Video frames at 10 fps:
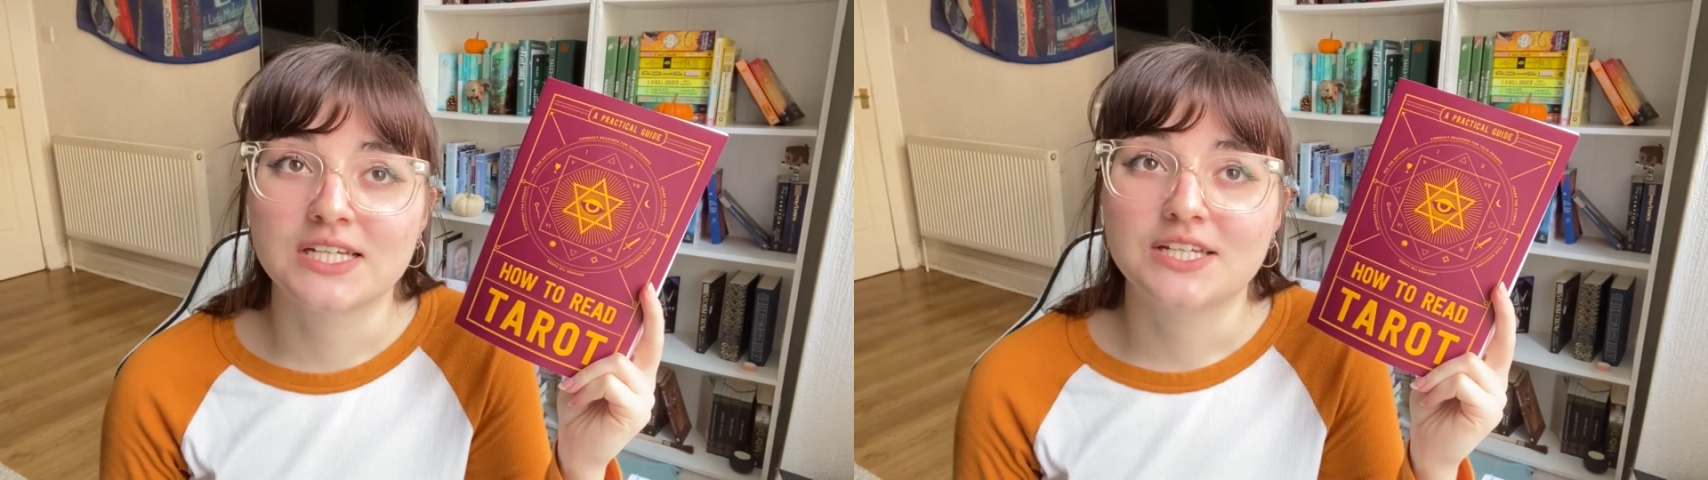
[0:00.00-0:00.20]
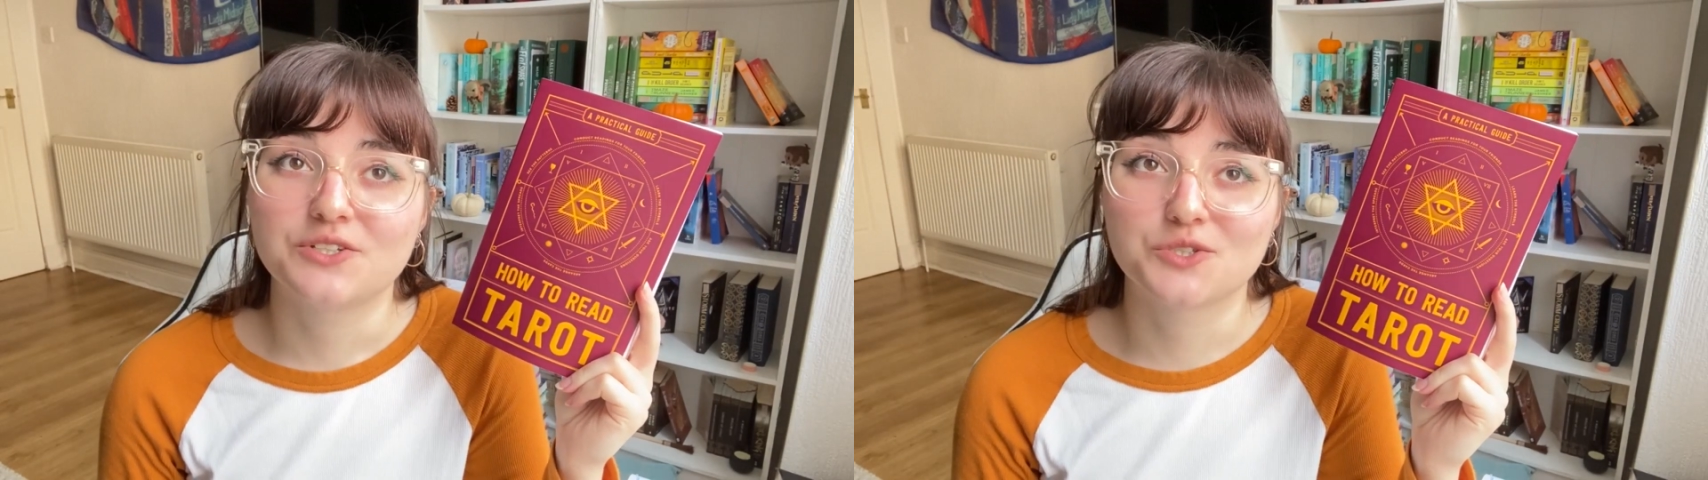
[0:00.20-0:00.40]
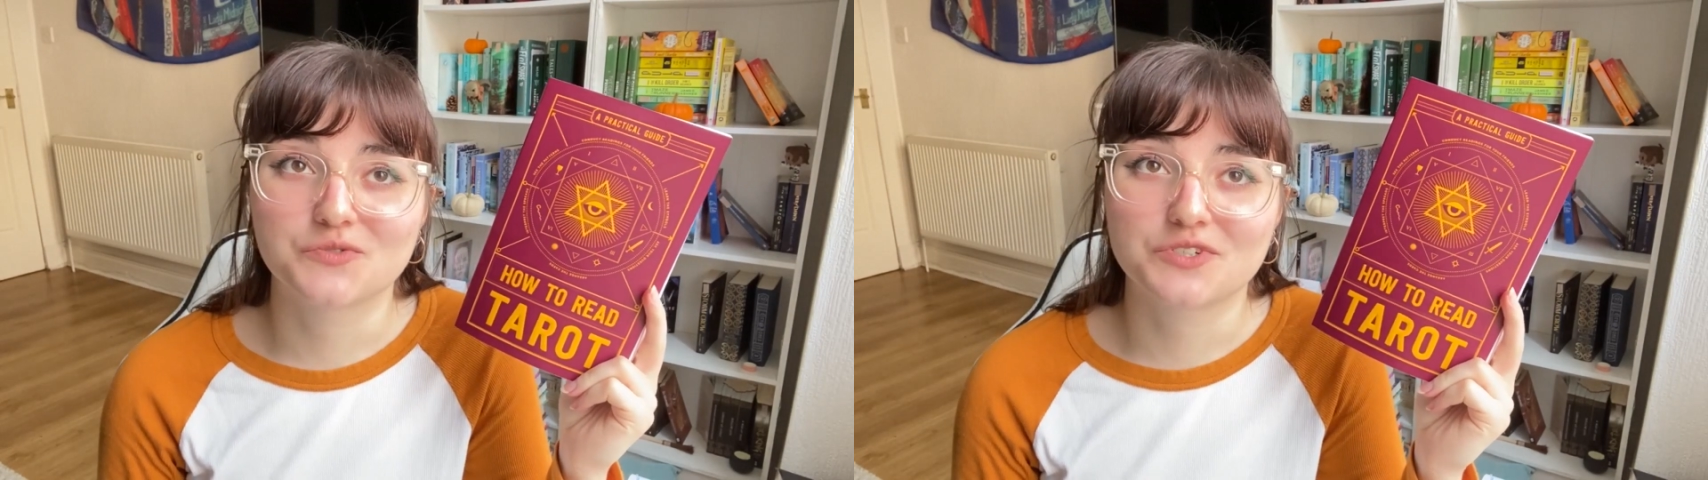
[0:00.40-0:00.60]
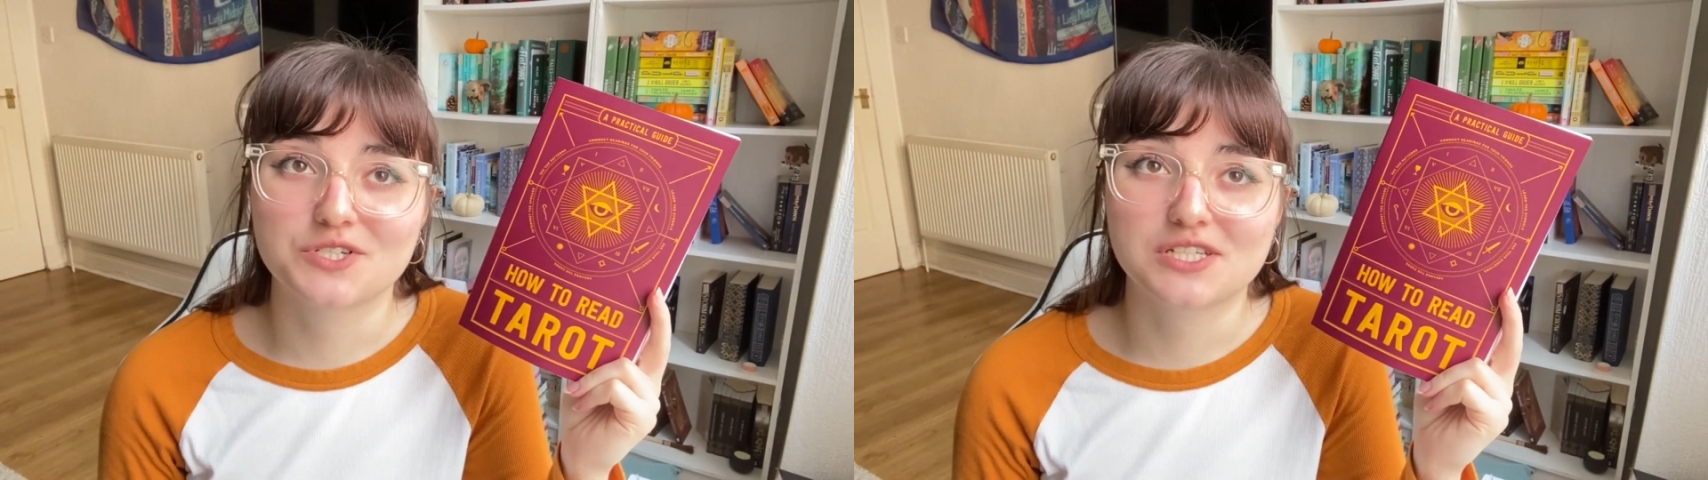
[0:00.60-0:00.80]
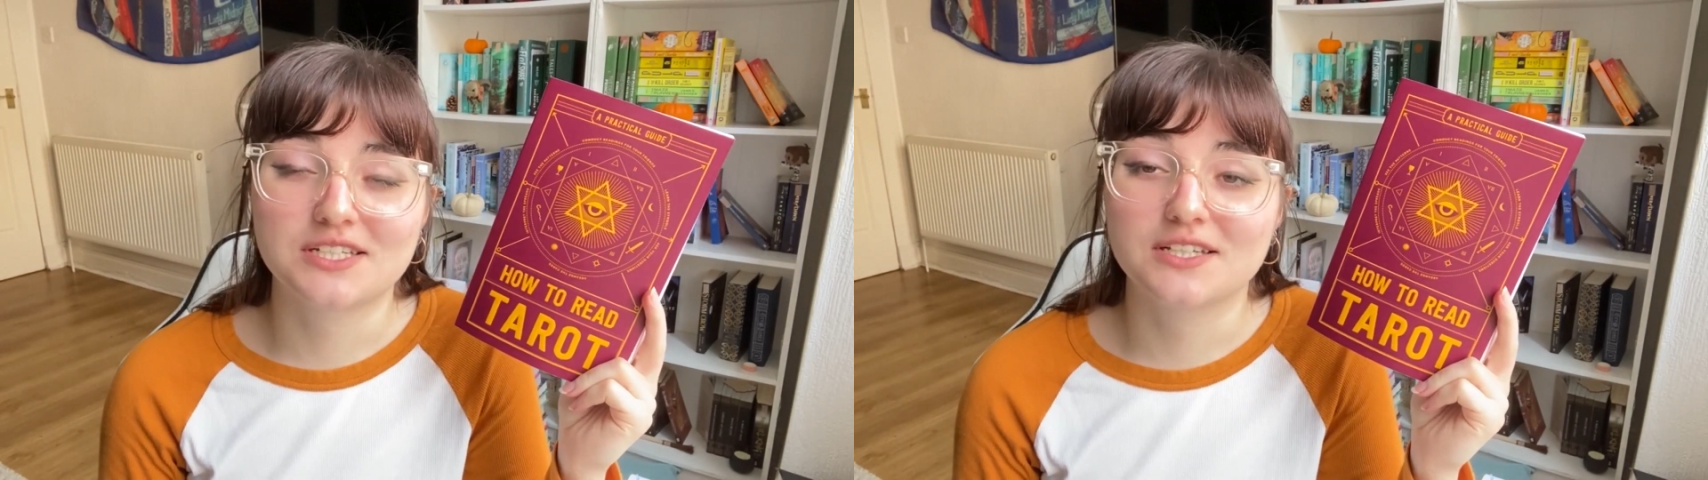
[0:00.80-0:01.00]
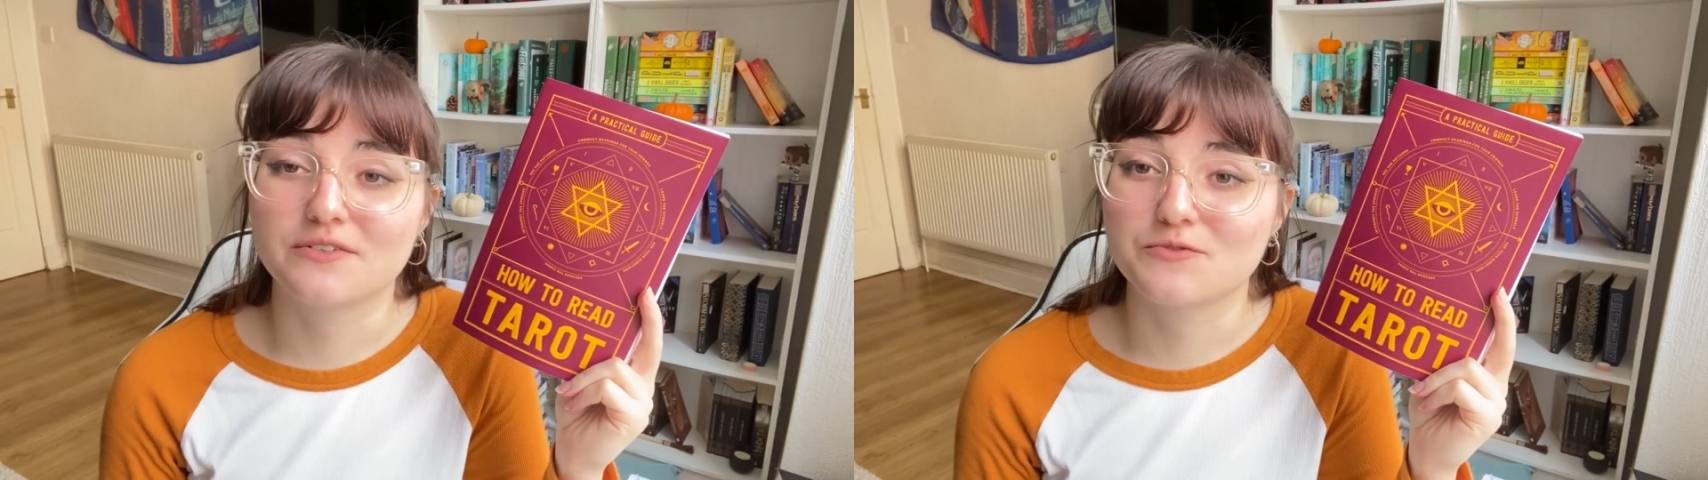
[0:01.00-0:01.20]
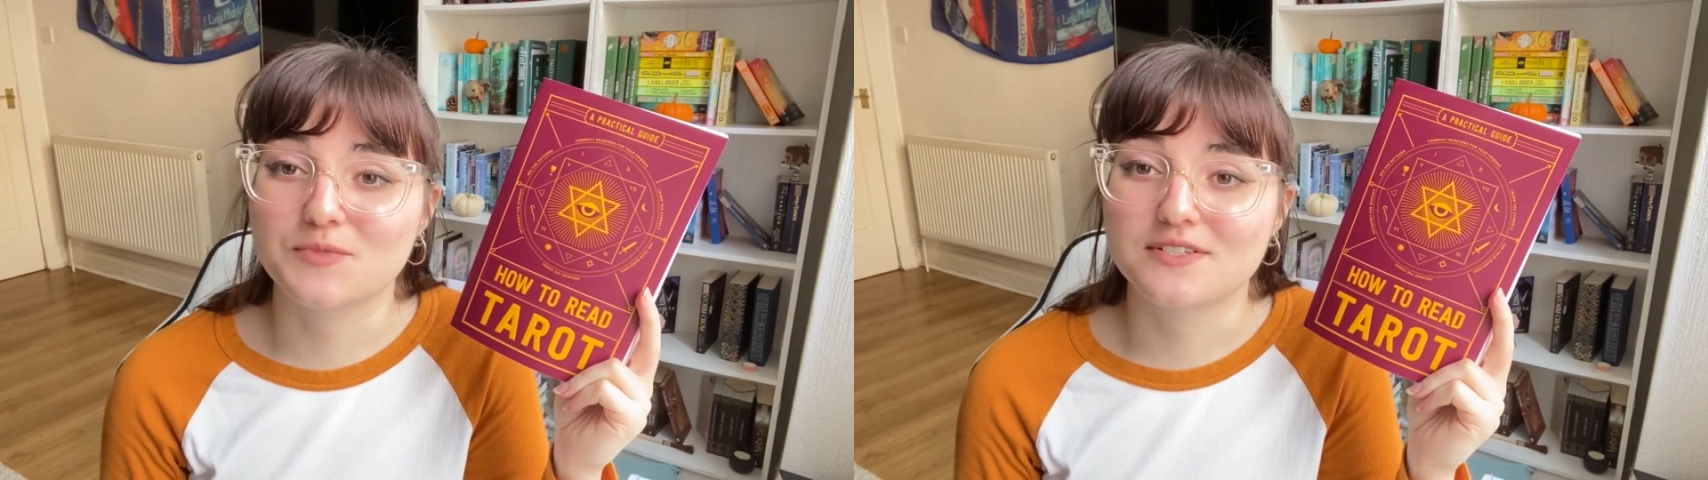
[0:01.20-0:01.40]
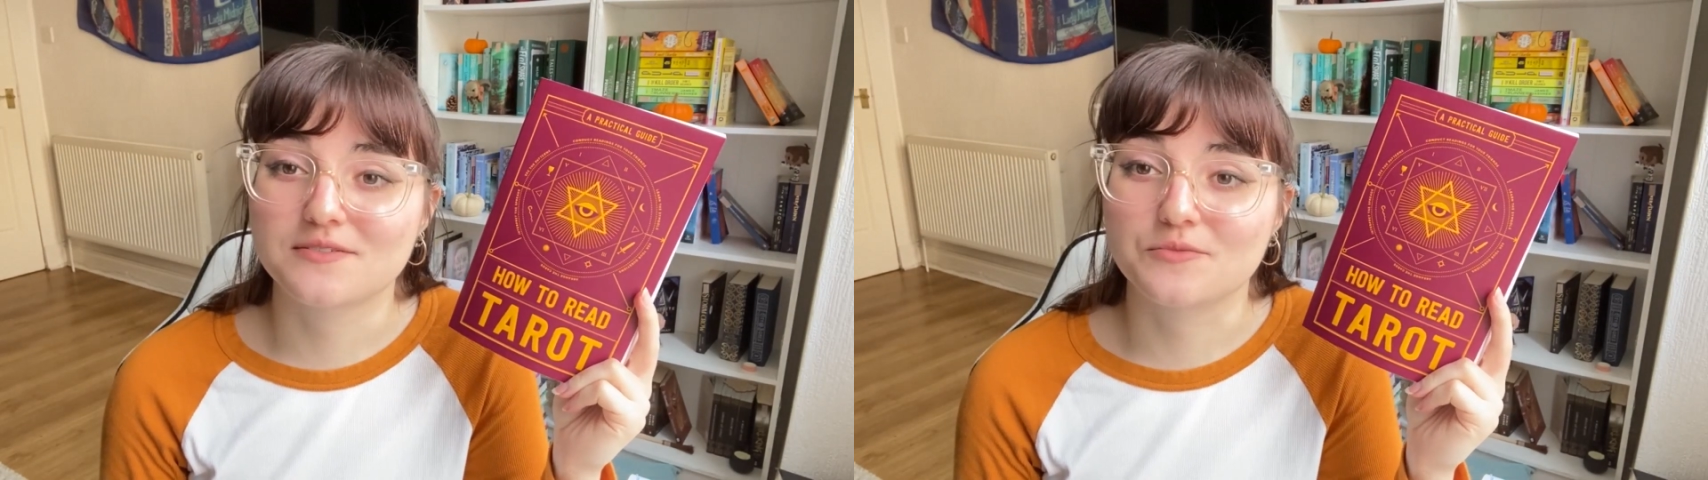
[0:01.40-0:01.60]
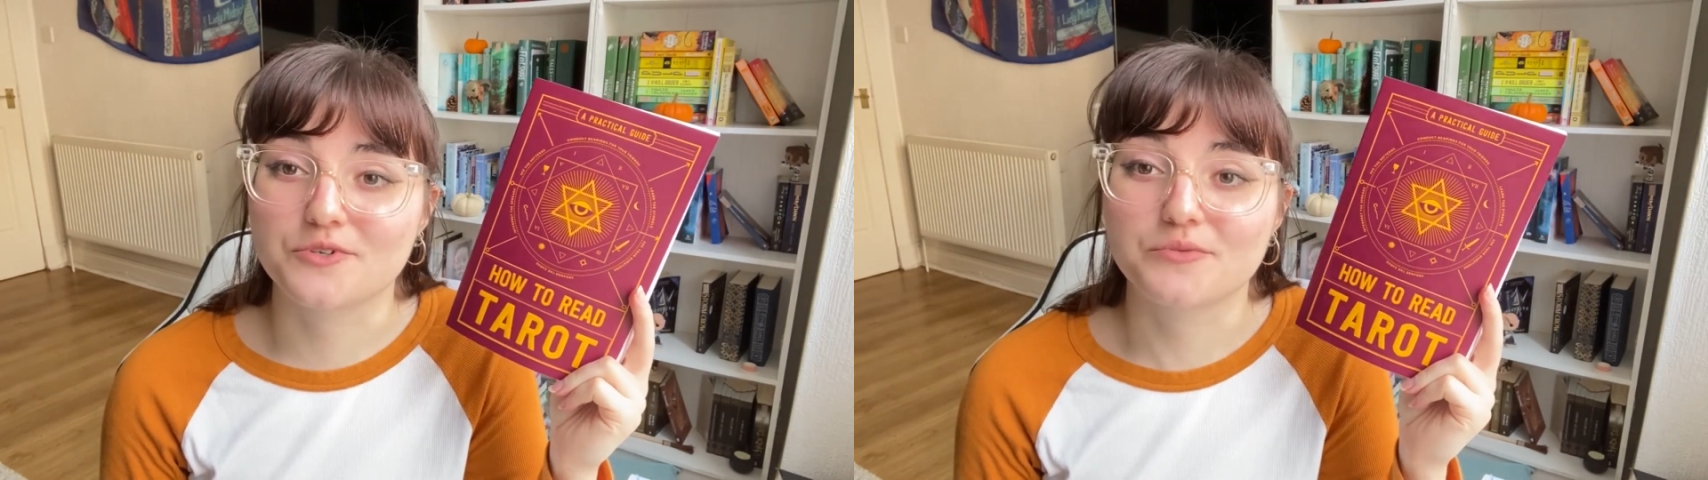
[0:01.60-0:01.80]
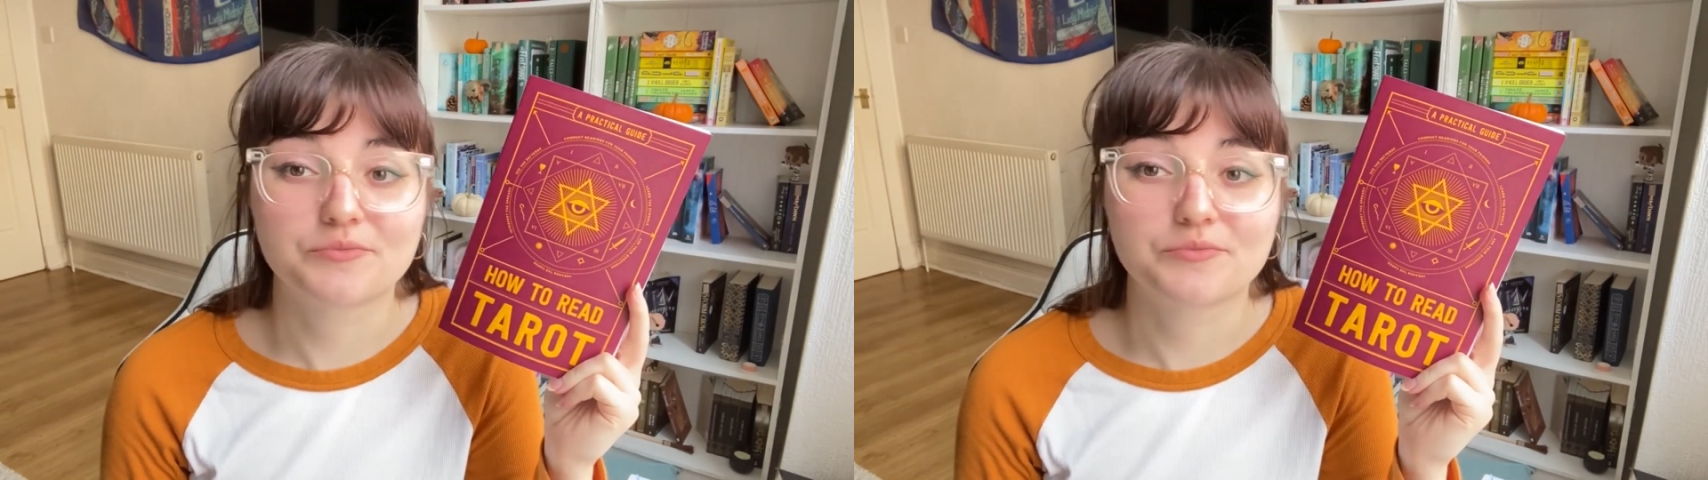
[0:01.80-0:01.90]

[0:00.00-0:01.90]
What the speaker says: university gives me some more